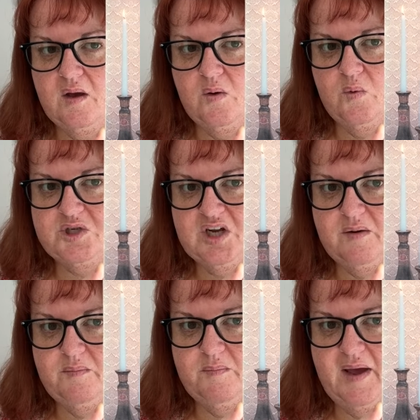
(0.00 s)
which
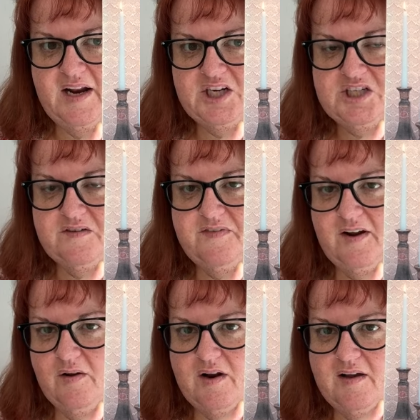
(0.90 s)
I'd managed to fit
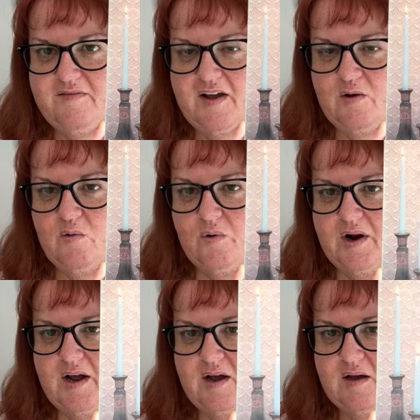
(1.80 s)
on a fat
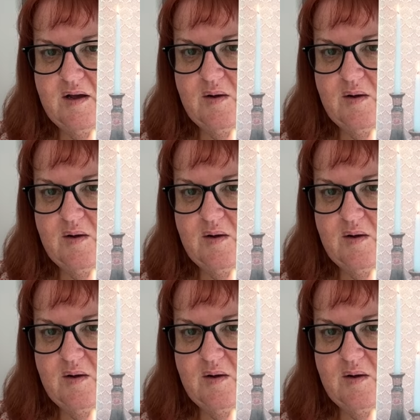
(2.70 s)
quarter